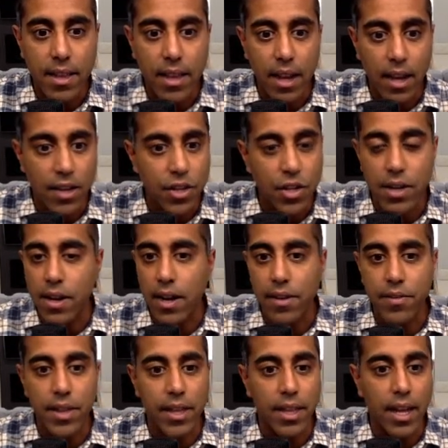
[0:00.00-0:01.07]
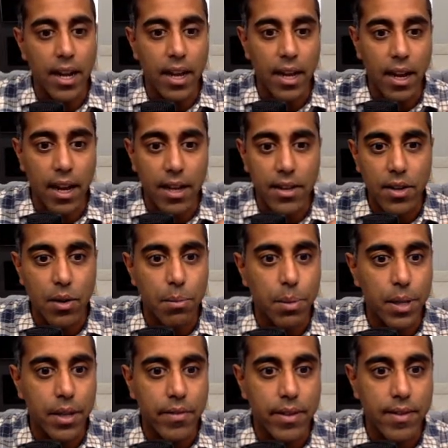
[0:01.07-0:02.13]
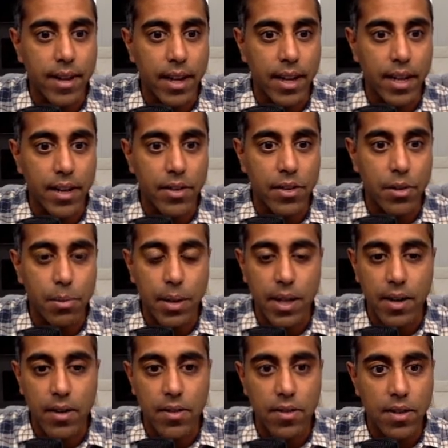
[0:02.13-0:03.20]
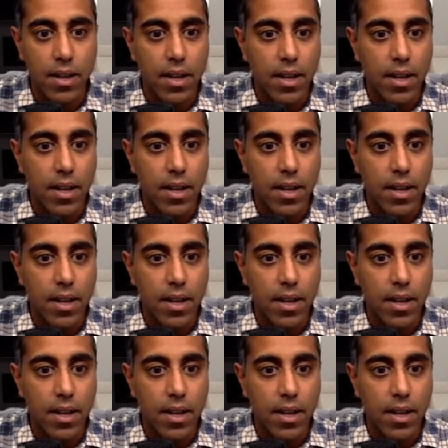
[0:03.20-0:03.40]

I should not have done that. I don't believe in taking injured players,